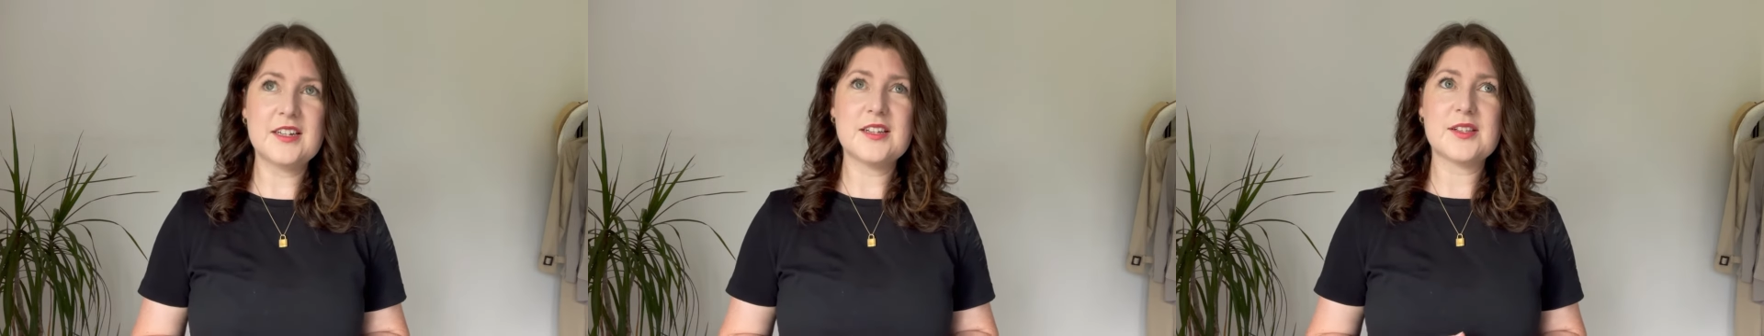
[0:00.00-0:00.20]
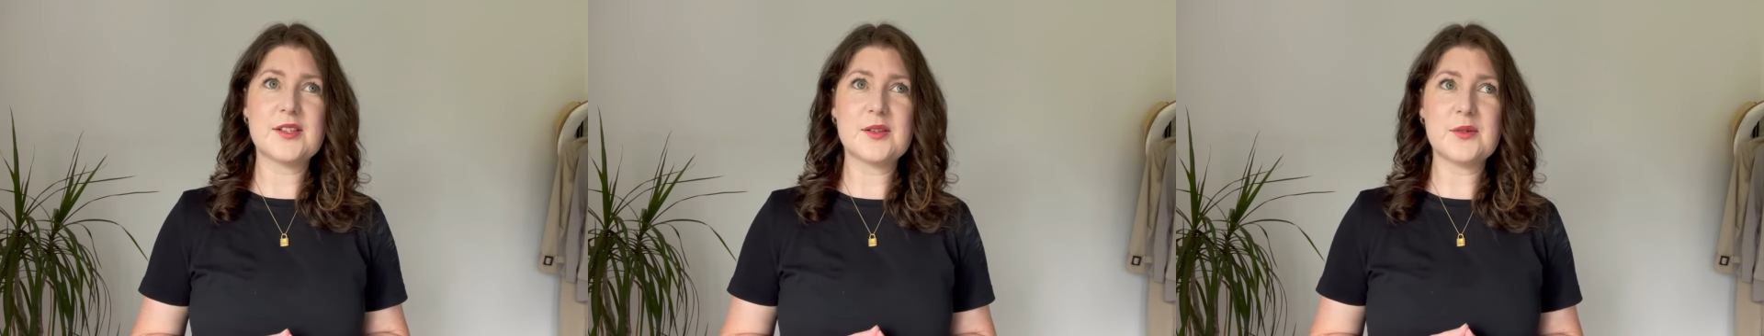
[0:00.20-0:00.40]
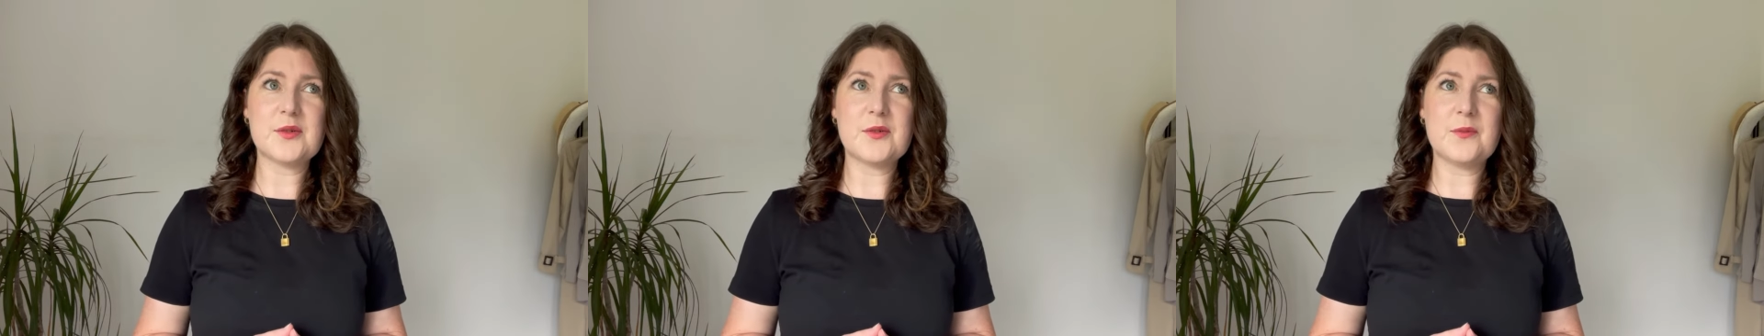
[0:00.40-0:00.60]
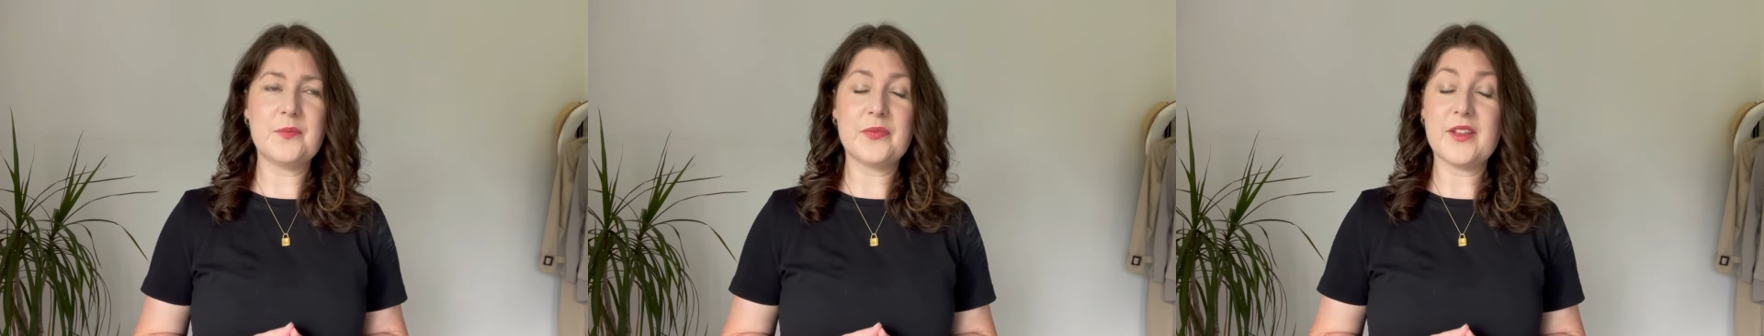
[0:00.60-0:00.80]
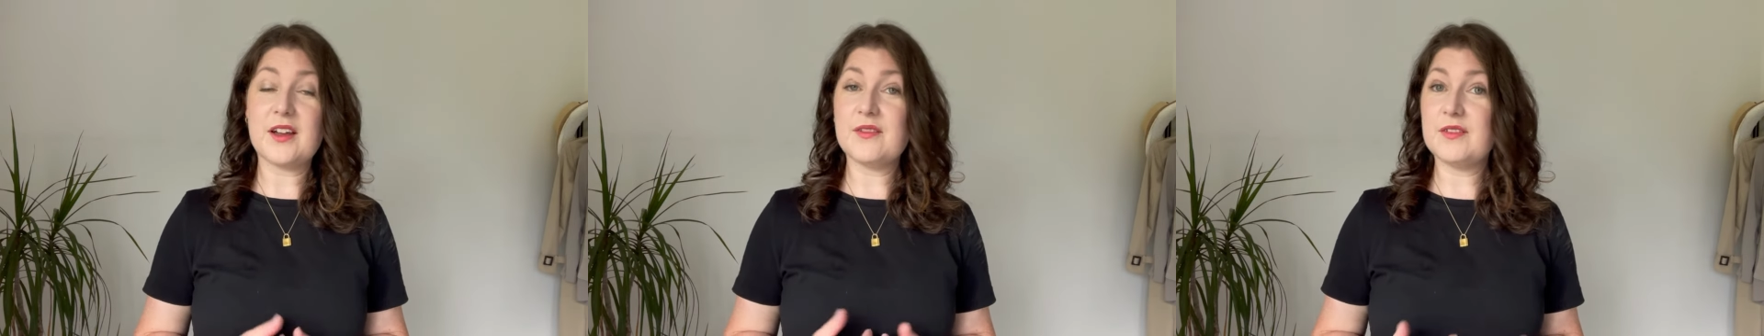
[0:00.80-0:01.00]

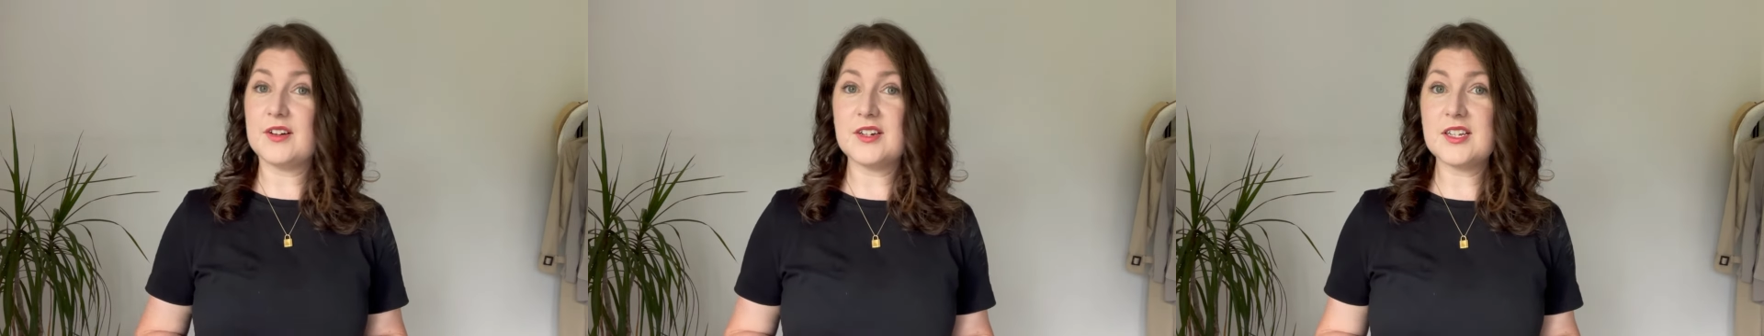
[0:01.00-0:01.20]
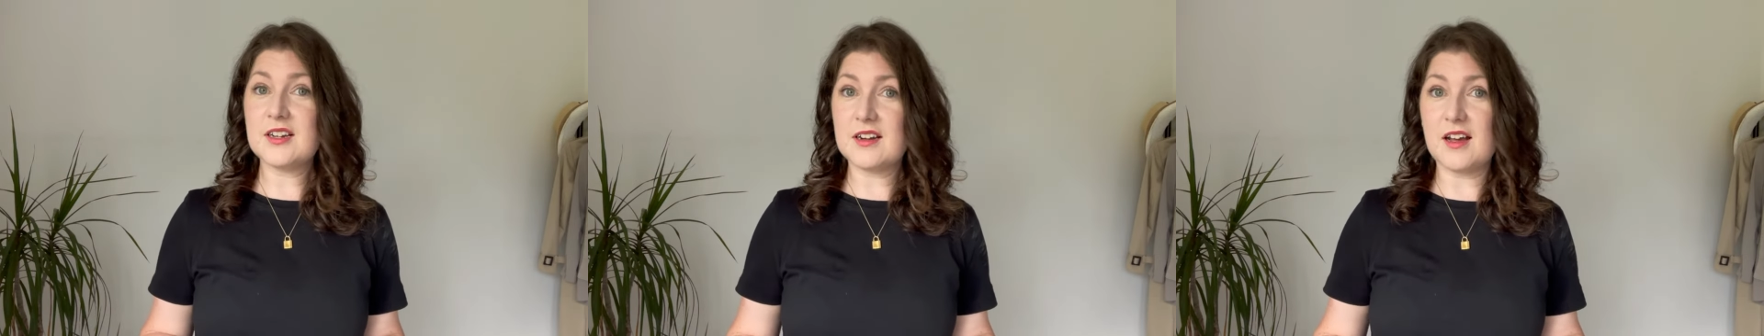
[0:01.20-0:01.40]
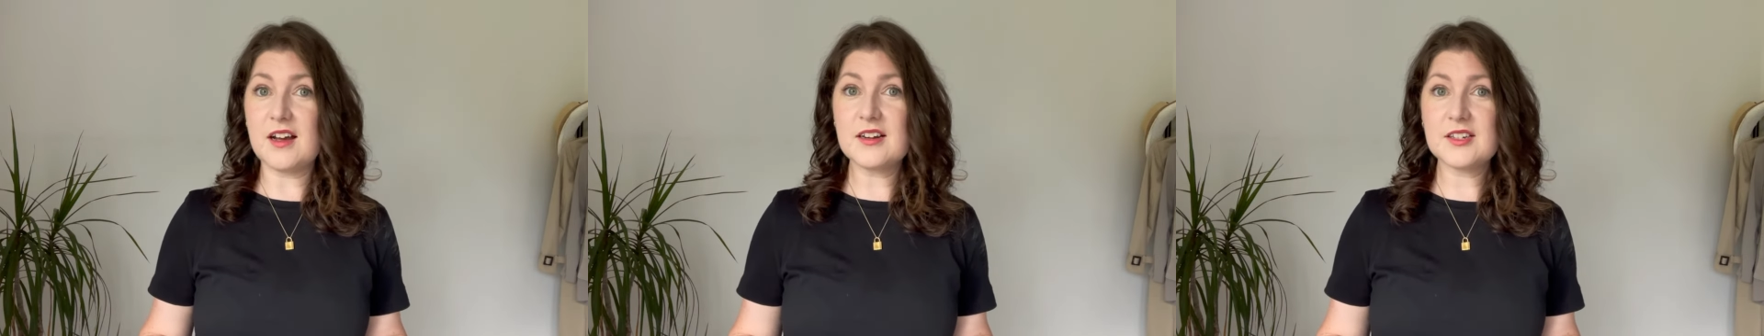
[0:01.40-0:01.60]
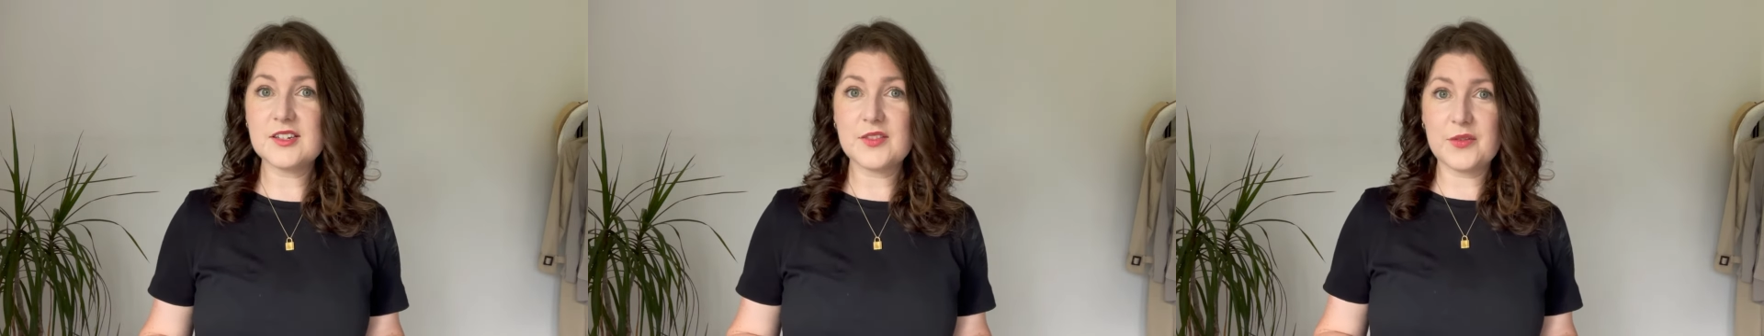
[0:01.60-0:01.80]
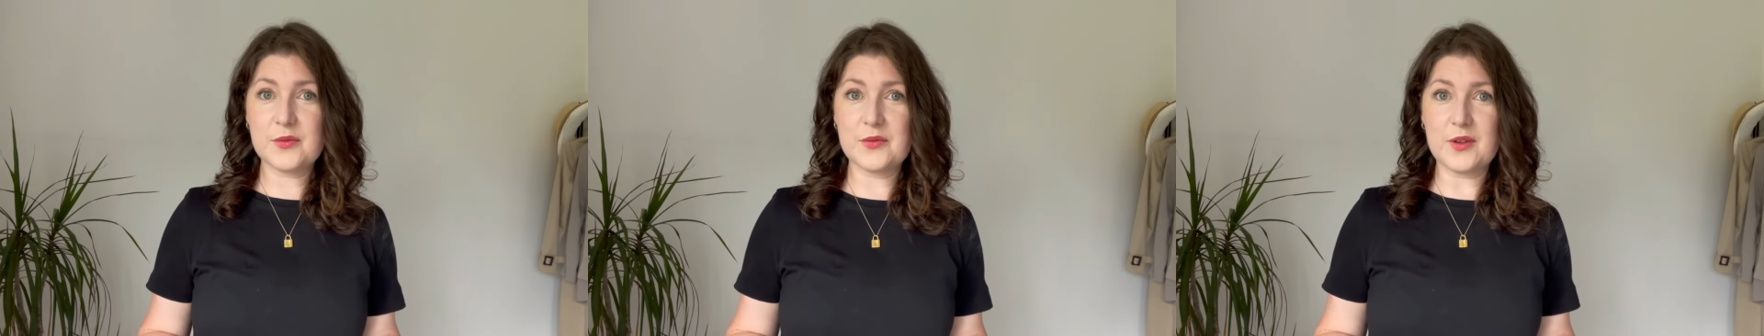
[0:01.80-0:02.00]
So I've learned a lot
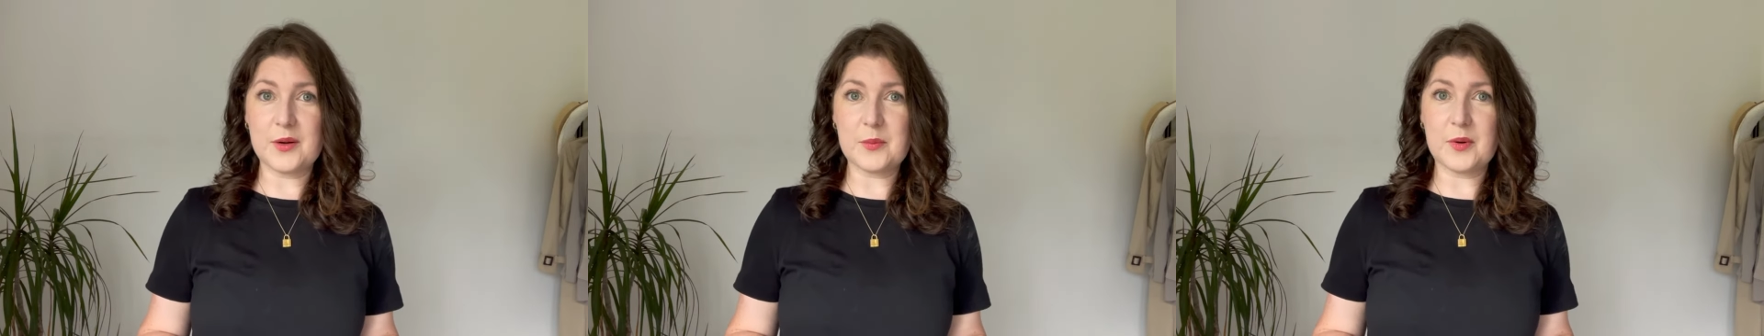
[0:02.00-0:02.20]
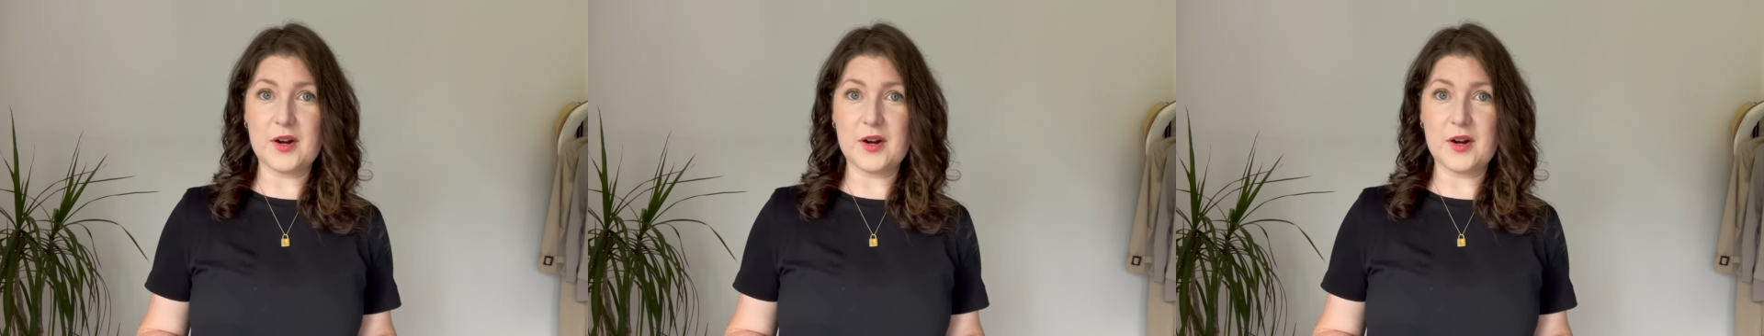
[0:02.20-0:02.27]
through that